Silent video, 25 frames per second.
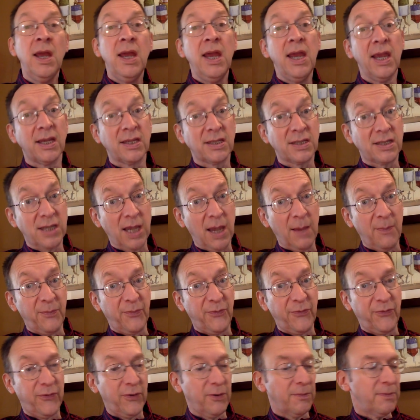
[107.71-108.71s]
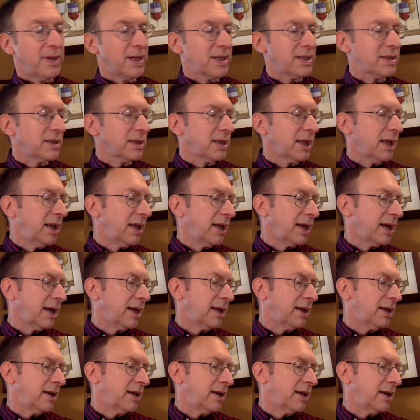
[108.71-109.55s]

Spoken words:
Except for Miss Lillian.